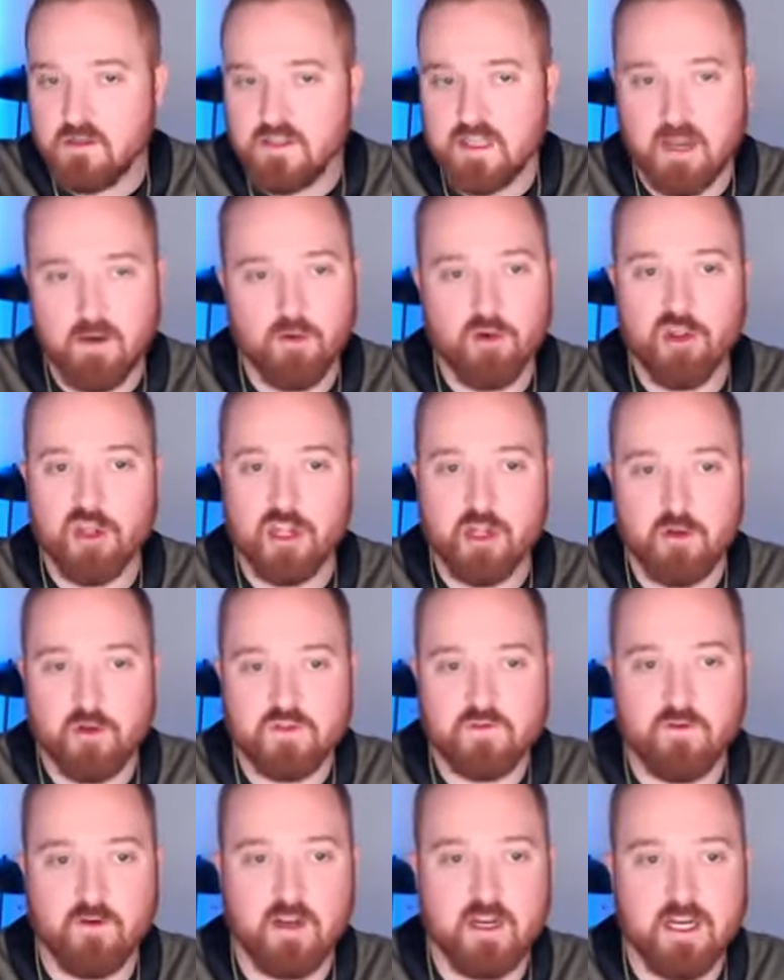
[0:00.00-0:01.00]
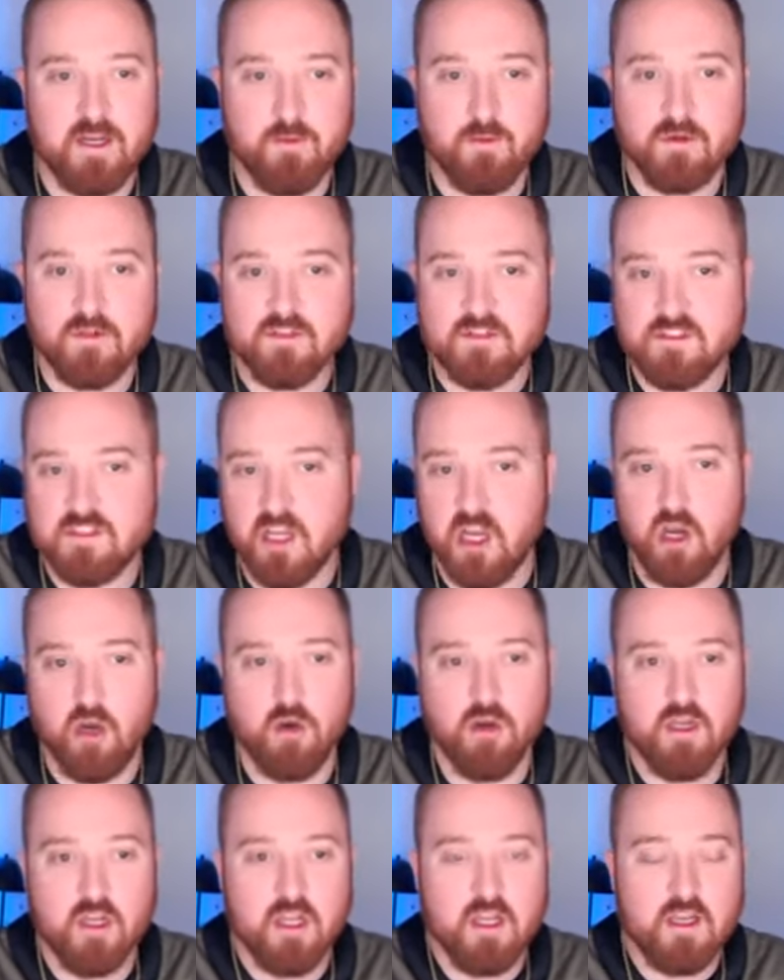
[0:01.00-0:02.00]
that really goes for anyone.
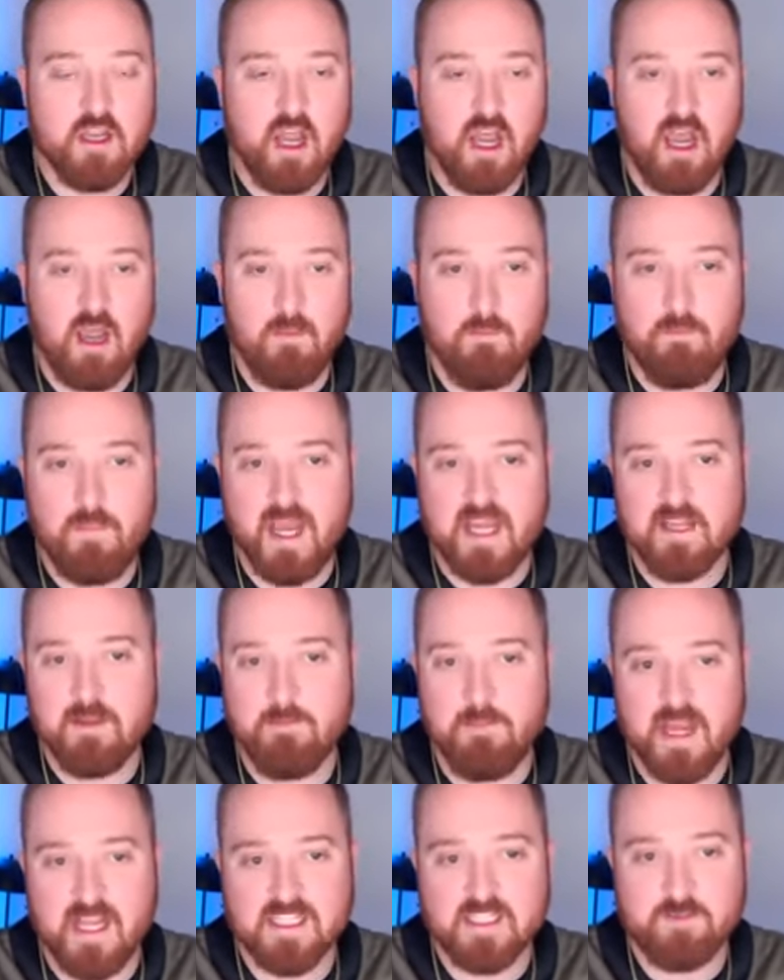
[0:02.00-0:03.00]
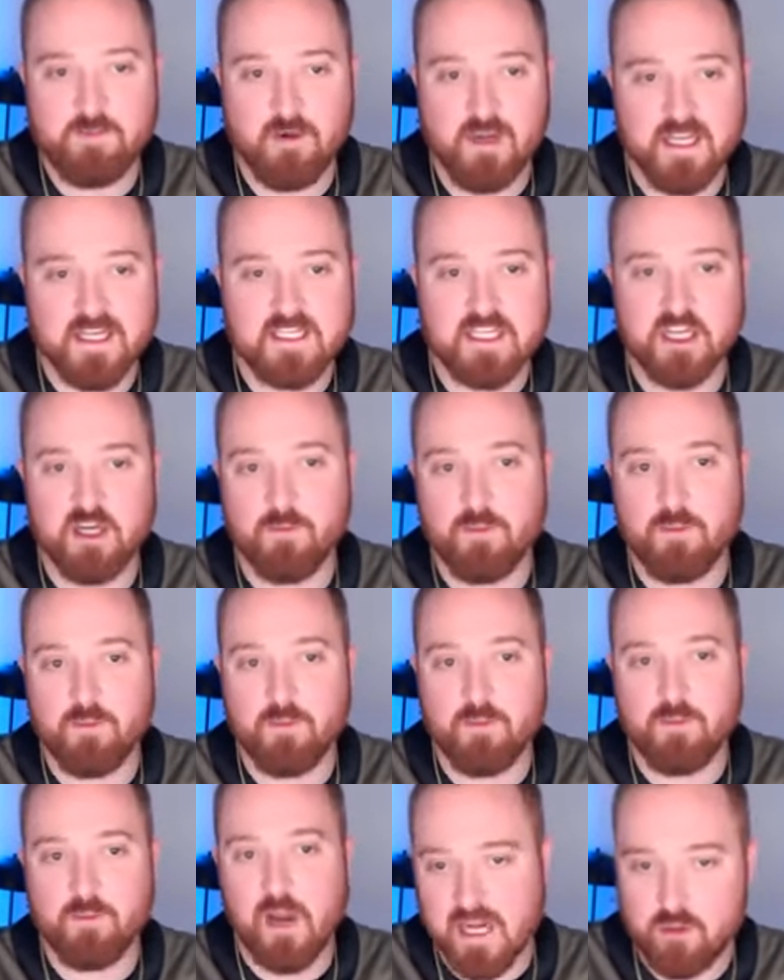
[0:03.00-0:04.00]
So, uh, be- best place that you're
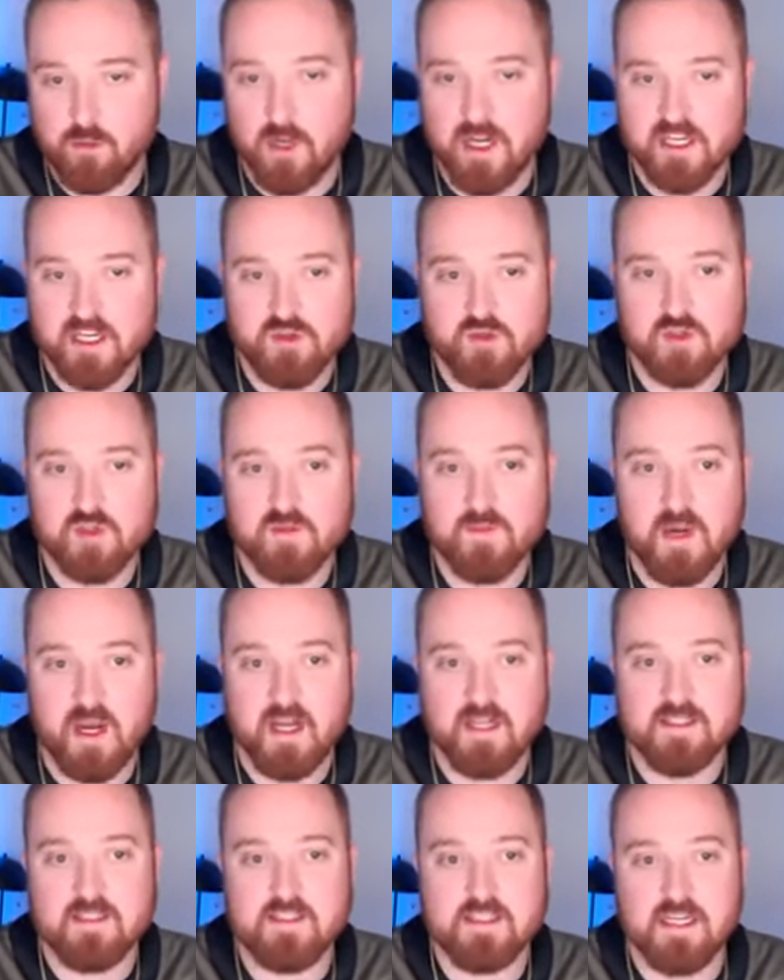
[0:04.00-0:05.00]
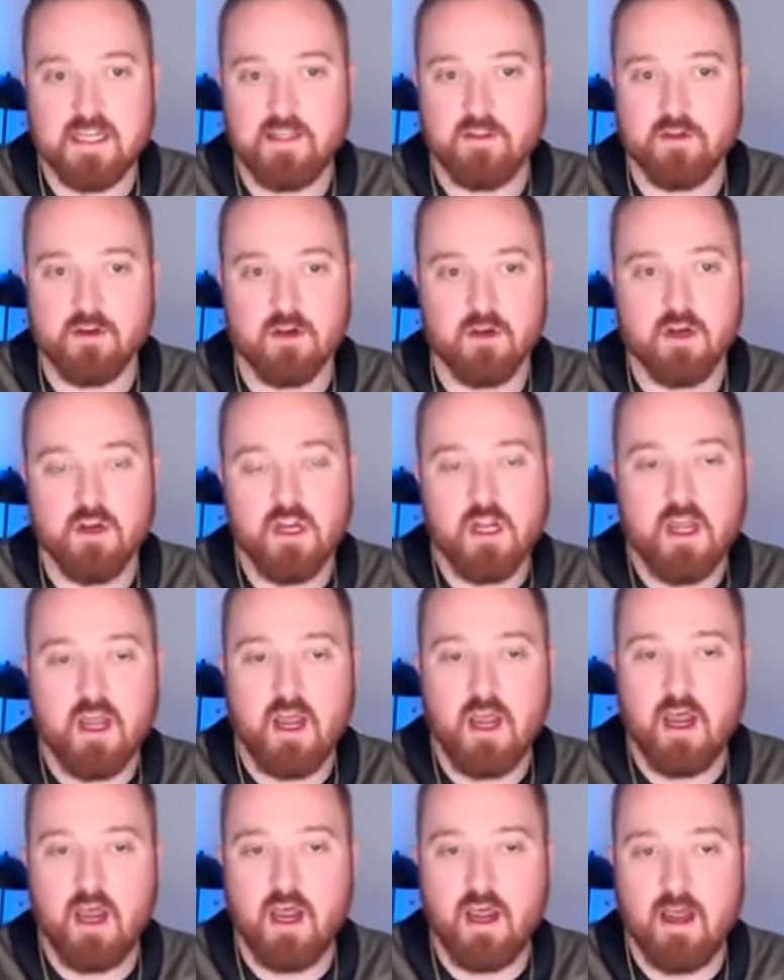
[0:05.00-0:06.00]
probably going to get quickest response either
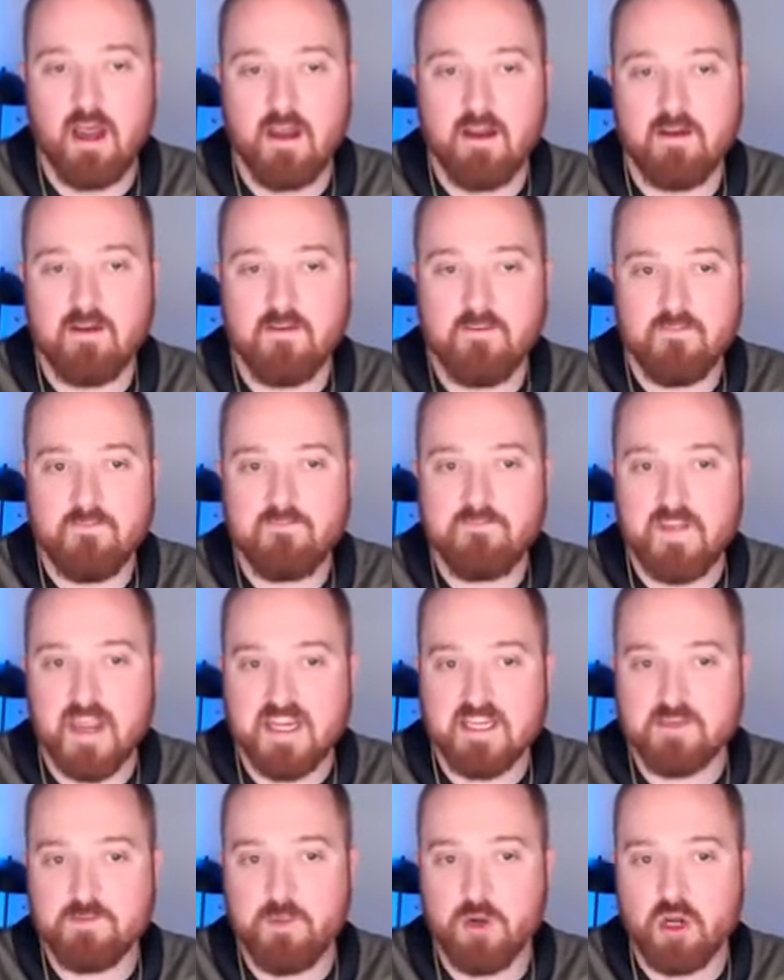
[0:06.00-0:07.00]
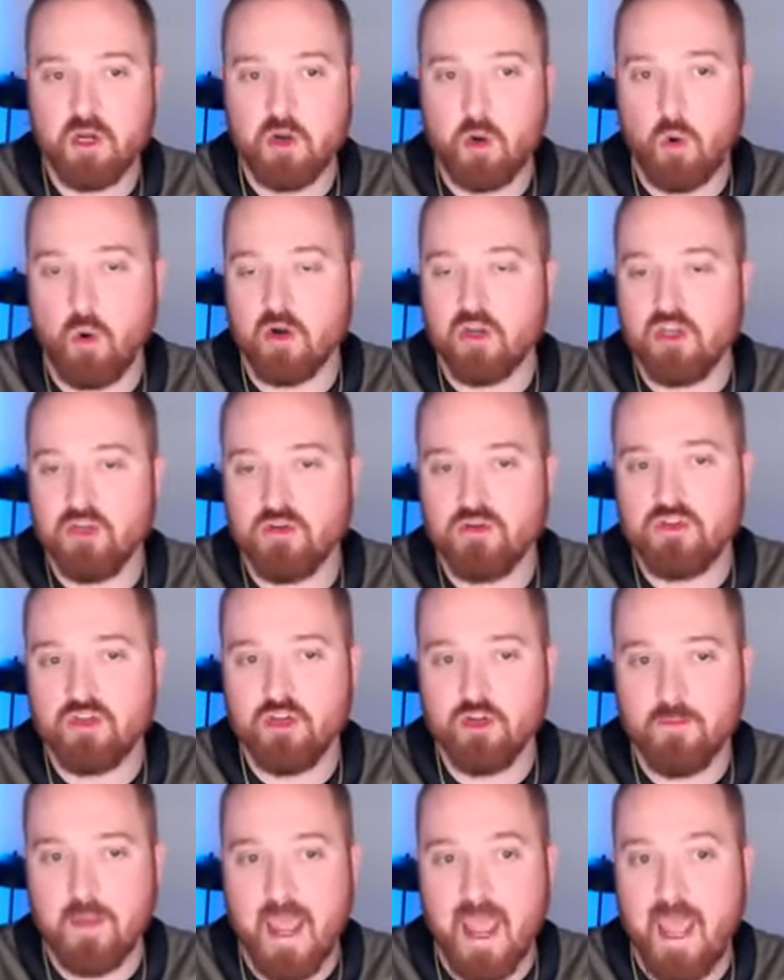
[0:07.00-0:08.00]
uh, Facebook or
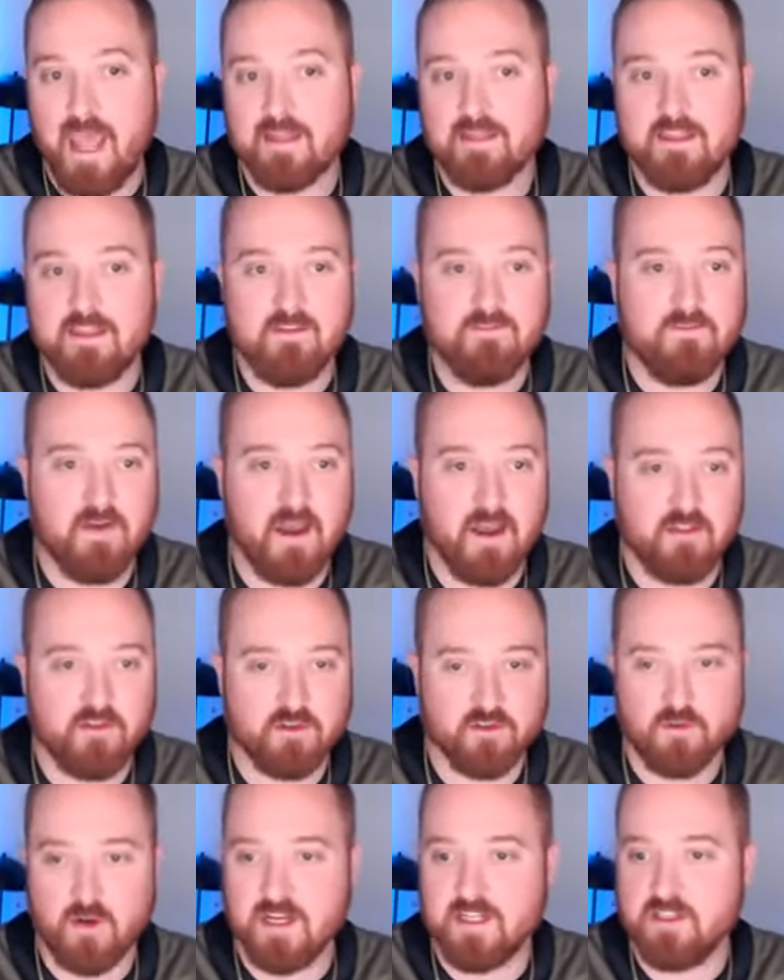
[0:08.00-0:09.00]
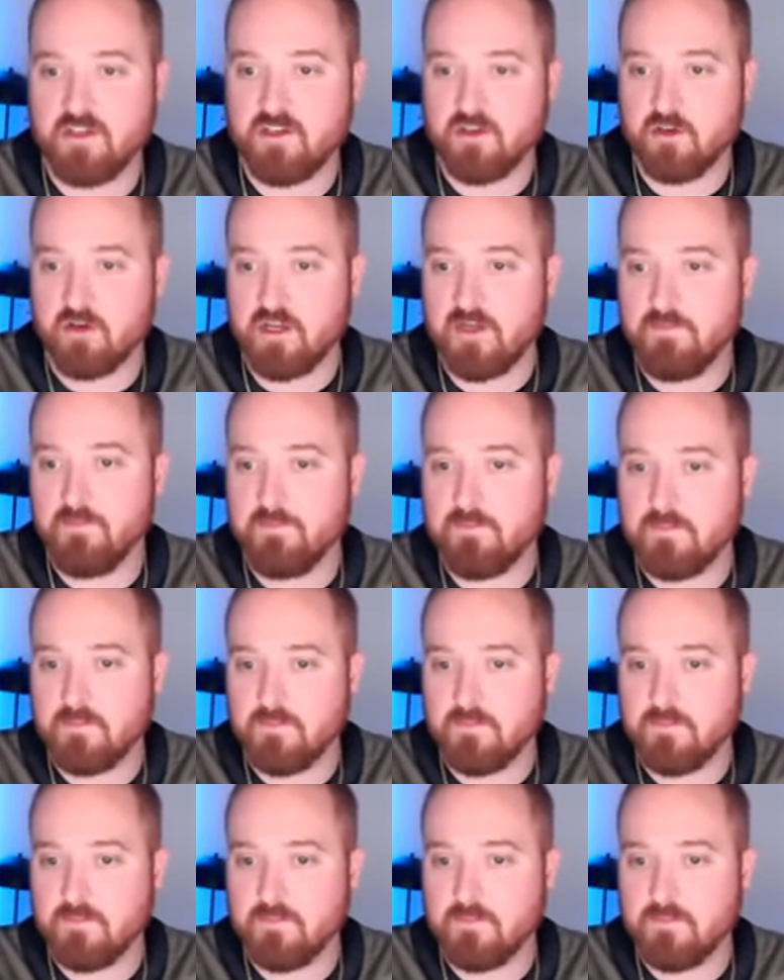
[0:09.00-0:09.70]
YouTube at the Father's Rights Attorney.